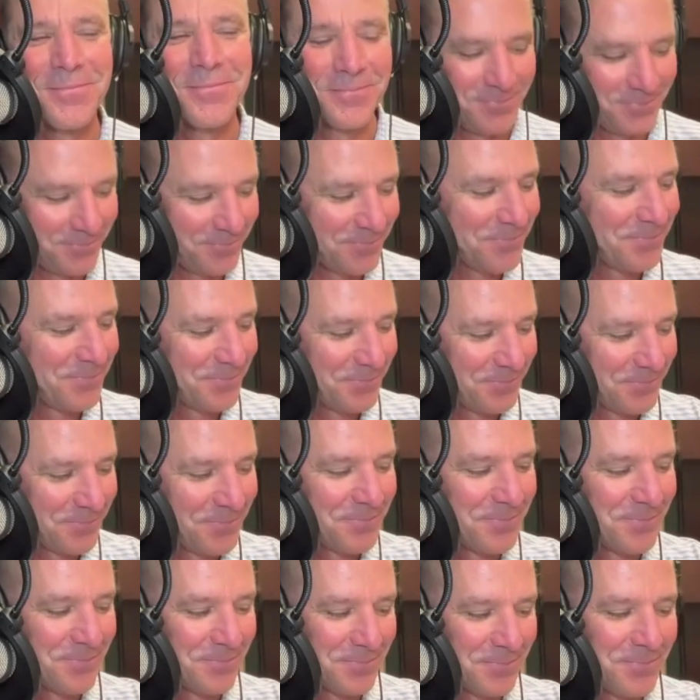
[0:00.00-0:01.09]
And so
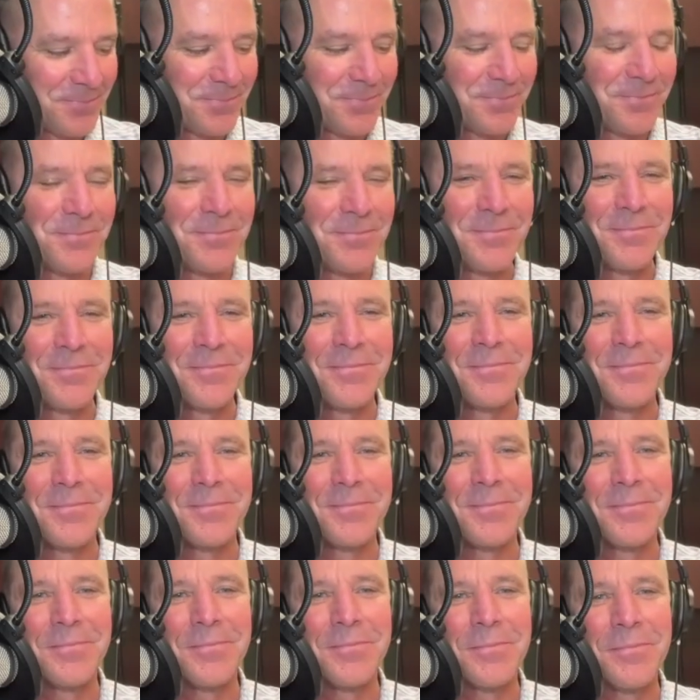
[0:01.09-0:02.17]
this kid played
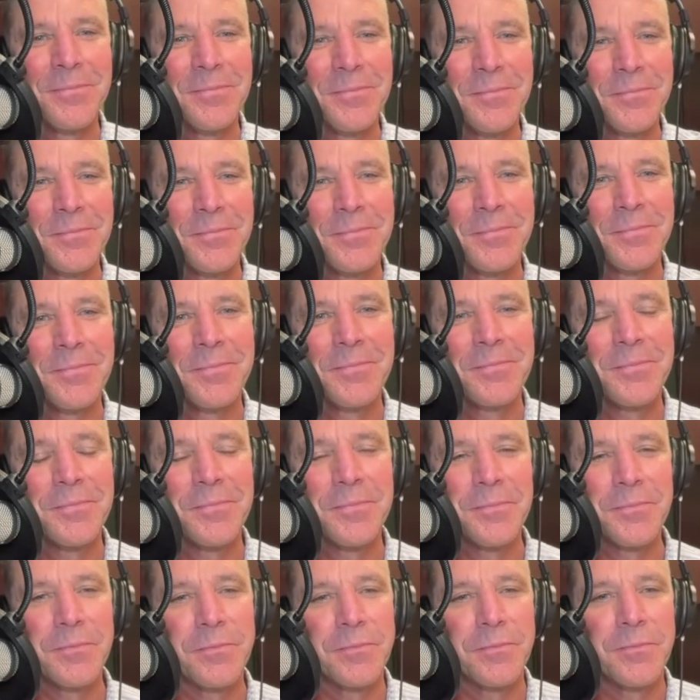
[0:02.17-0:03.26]
at
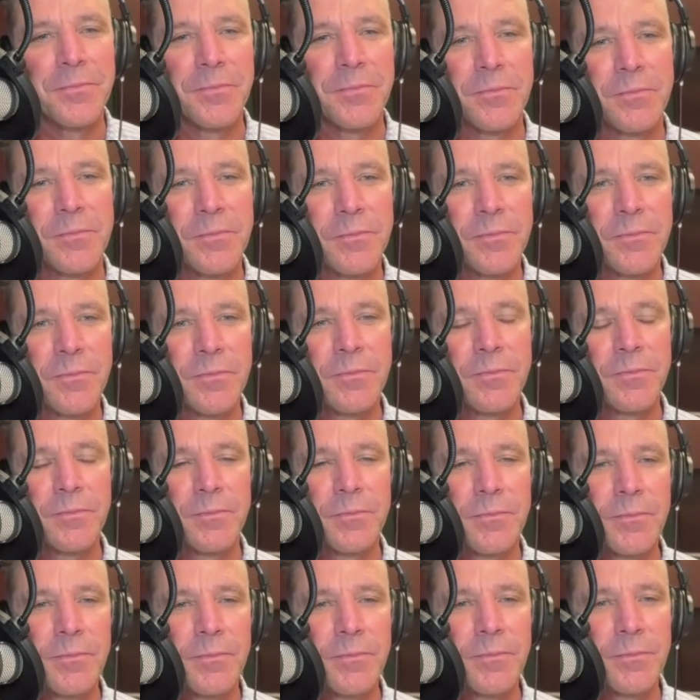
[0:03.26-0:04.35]
Saddleback, and I said, hey, can
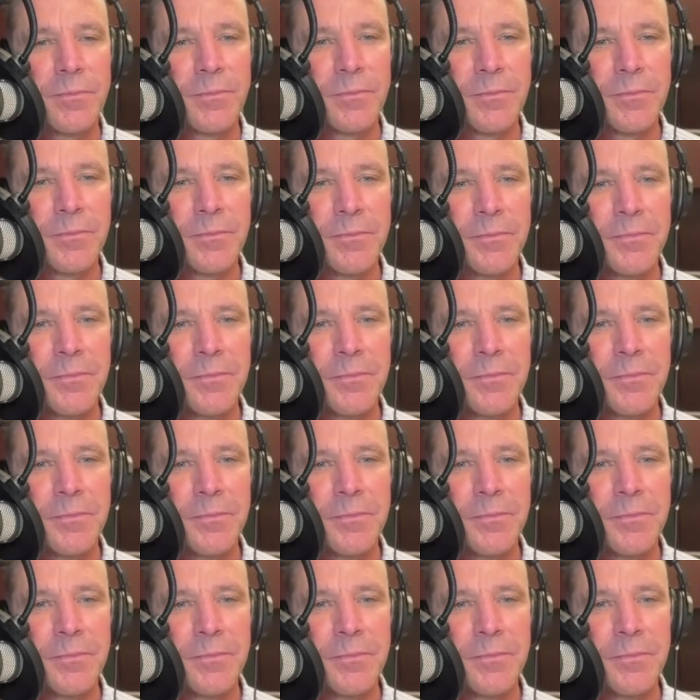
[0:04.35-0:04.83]
you